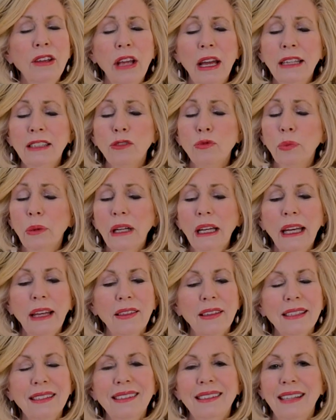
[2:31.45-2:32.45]
it's
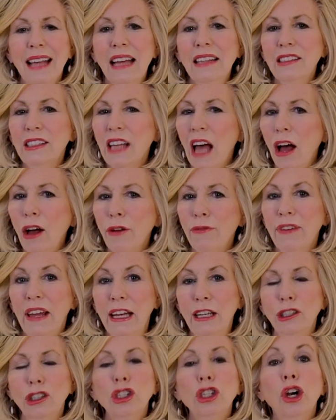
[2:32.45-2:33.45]
really the sense of
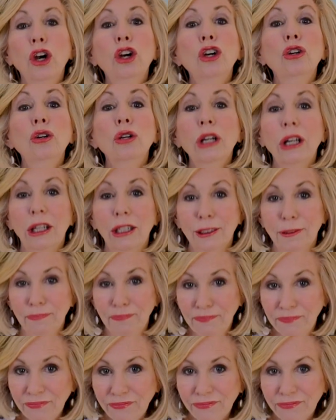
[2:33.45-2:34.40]
internal